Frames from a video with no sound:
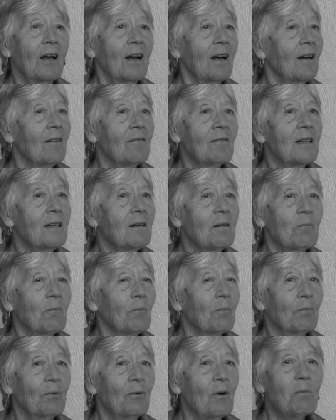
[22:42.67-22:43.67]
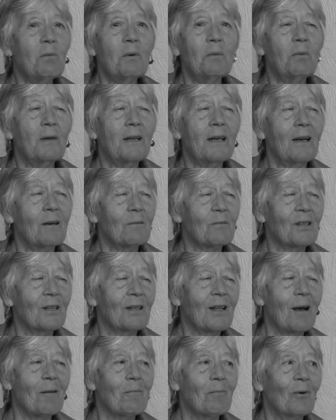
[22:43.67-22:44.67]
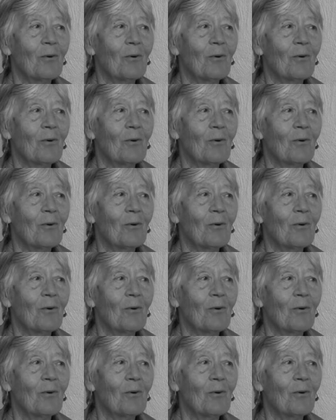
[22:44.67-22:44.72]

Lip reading: I mean, probably up to that